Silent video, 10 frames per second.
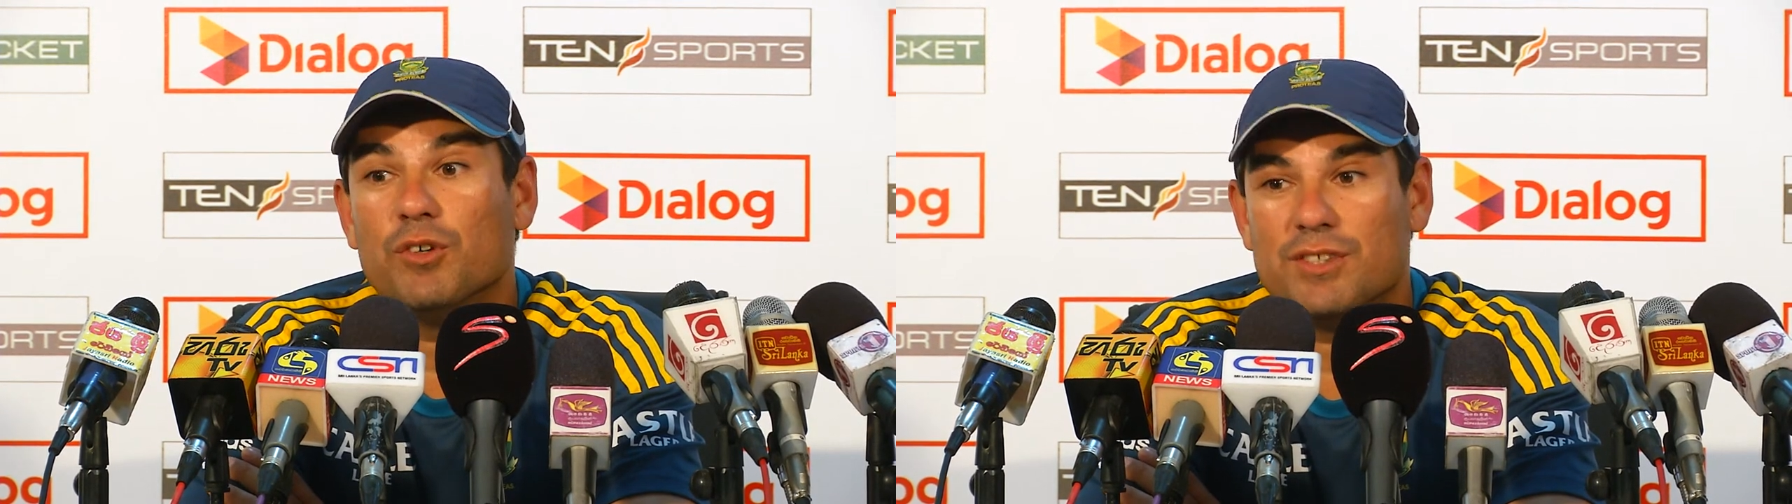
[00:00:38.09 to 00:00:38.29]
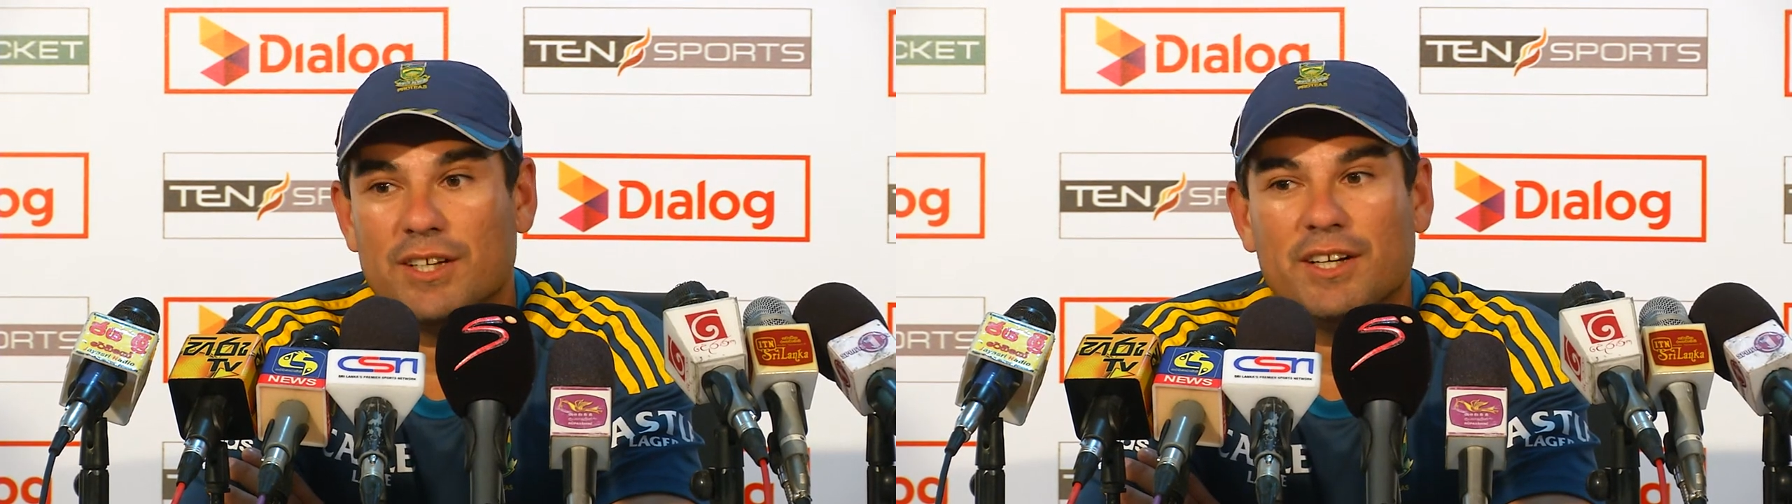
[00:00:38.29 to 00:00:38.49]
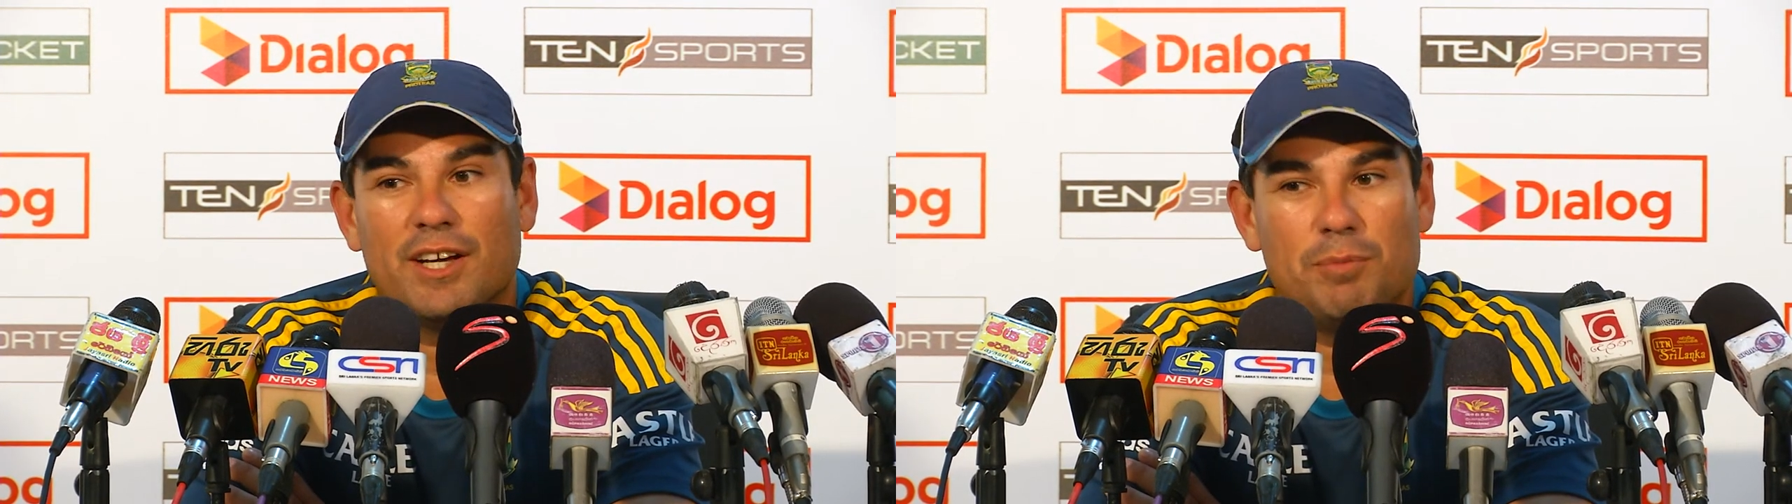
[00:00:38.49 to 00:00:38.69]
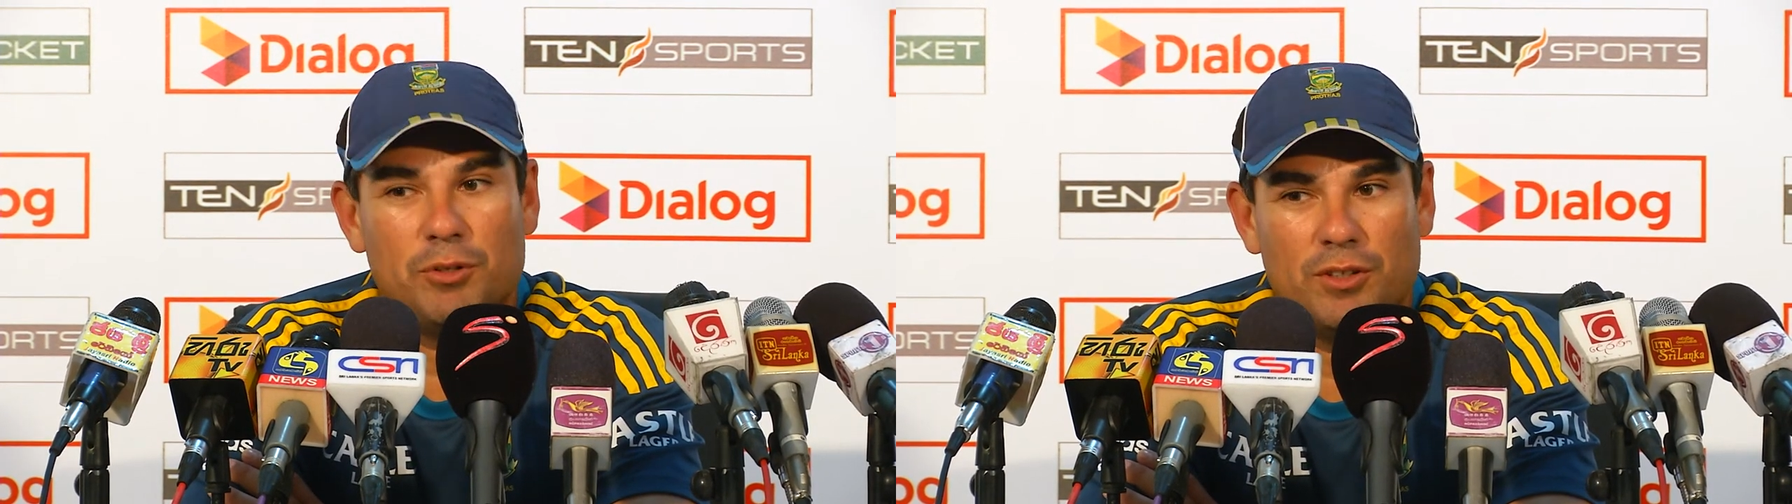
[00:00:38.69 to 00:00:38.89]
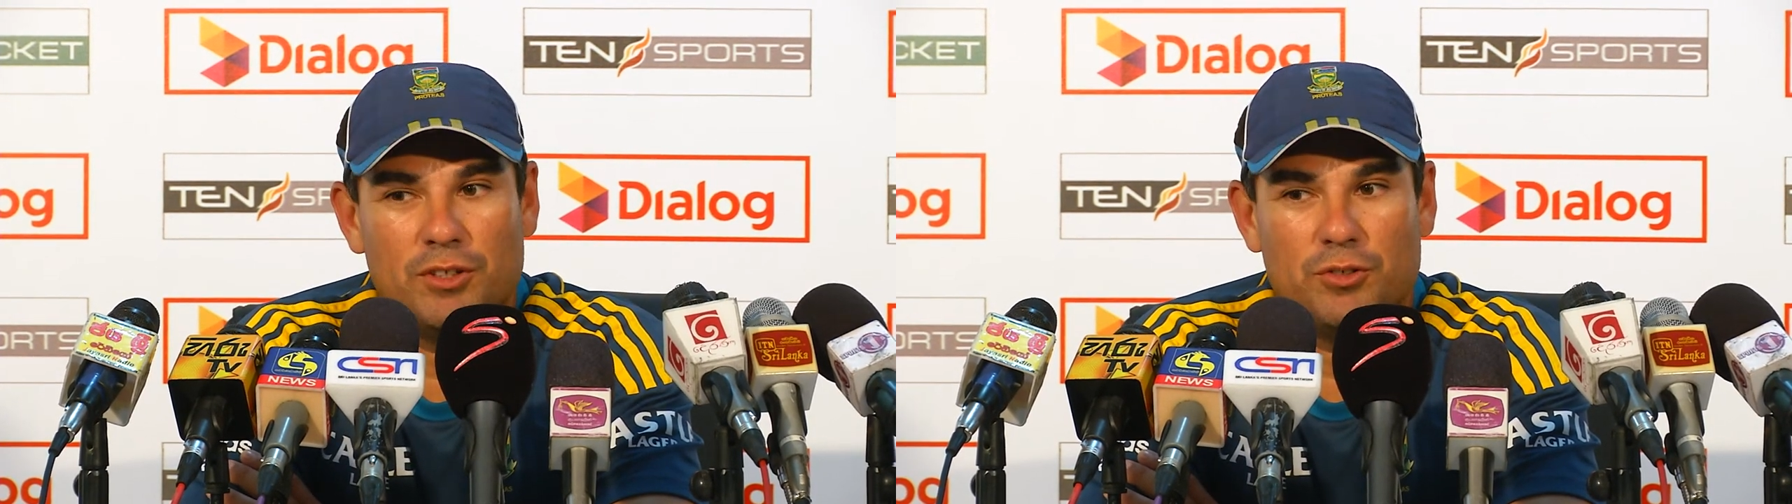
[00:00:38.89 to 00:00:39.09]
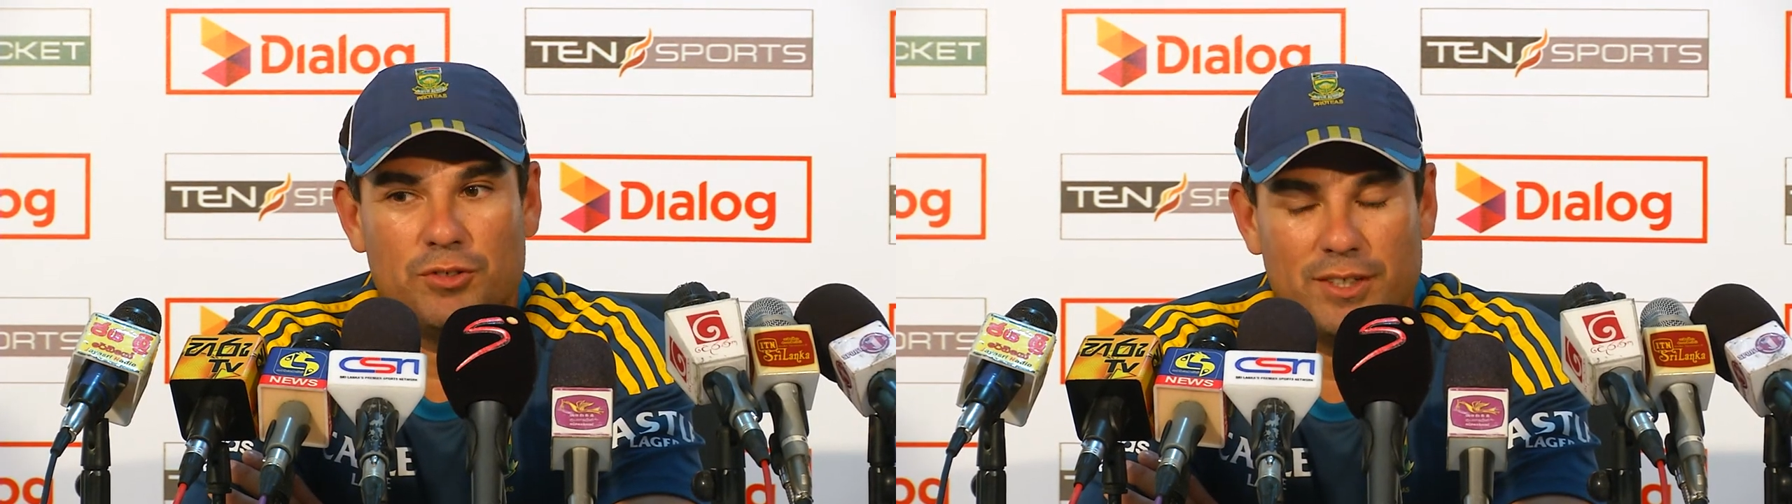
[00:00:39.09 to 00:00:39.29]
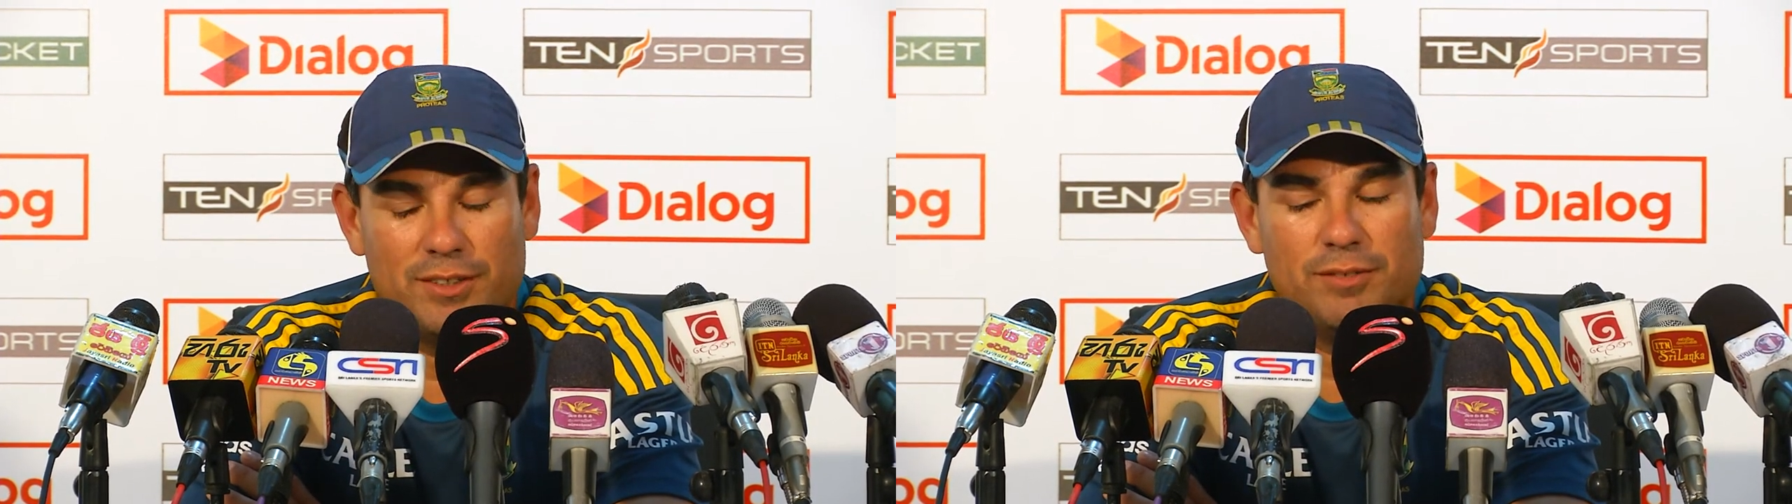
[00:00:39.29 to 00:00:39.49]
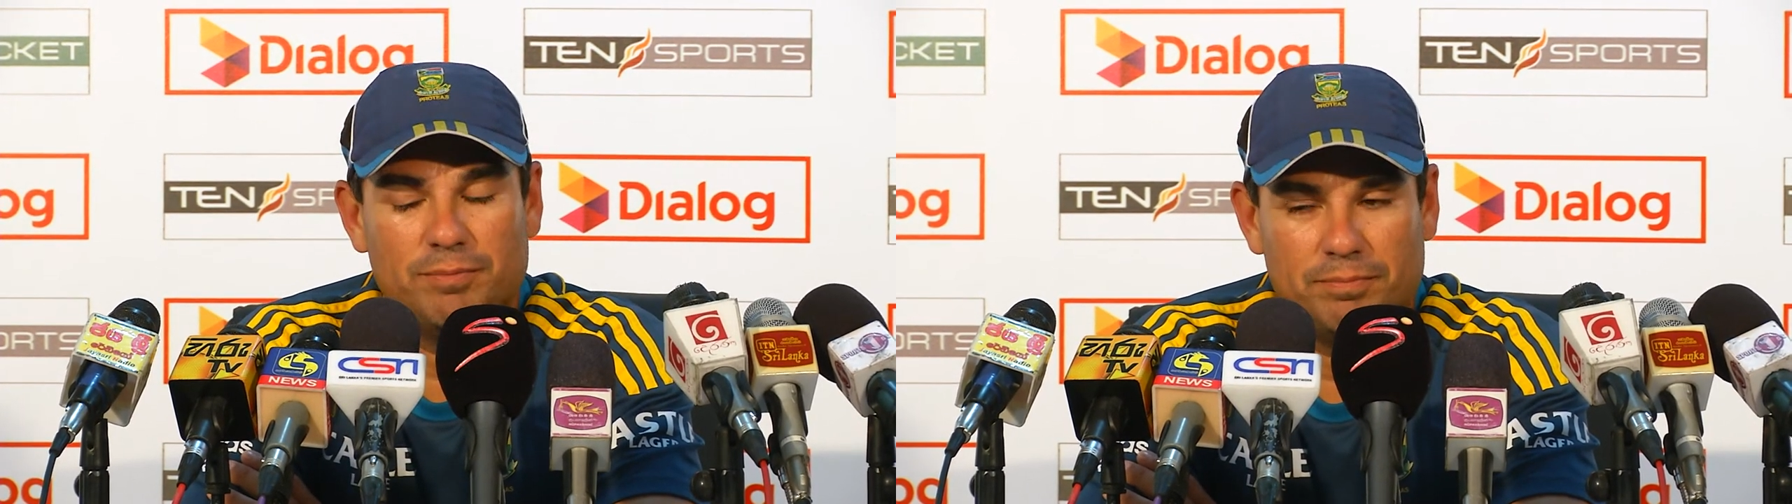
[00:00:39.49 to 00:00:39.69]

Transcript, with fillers: was that great between the two sides.